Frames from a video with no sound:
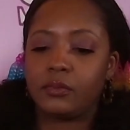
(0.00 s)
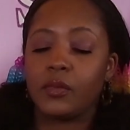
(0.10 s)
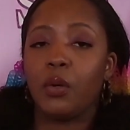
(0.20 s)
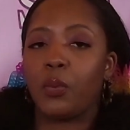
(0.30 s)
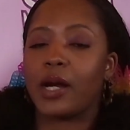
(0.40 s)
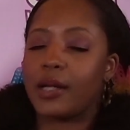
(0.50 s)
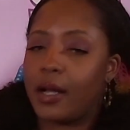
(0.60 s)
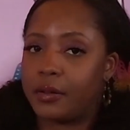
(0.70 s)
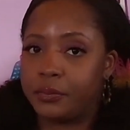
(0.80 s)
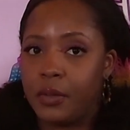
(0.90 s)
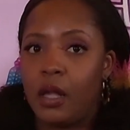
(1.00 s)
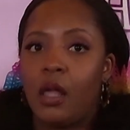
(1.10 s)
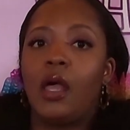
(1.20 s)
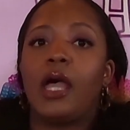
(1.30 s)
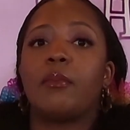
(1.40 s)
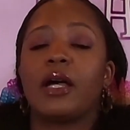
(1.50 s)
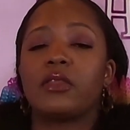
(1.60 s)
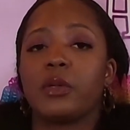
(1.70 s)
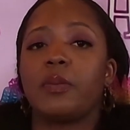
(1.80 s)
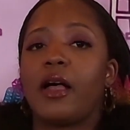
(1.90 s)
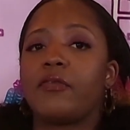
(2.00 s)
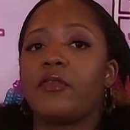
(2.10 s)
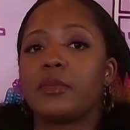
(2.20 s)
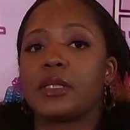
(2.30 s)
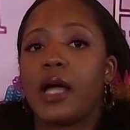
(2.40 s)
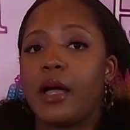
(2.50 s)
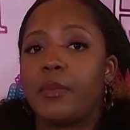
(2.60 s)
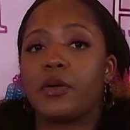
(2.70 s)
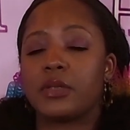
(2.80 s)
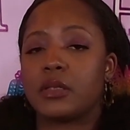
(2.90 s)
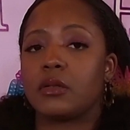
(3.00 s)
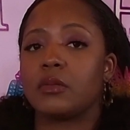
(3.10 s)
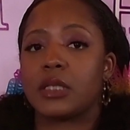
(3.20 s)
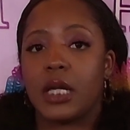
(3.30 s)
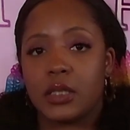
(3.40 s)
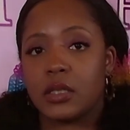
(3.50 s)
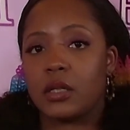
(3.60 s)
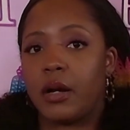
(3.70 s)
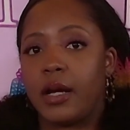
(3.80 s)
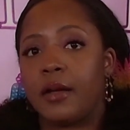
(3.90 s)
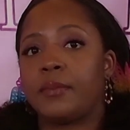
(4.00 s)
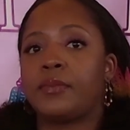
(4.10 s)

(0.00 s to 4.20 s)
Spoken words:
right now, and my 3 platforms that I post to is Instagram,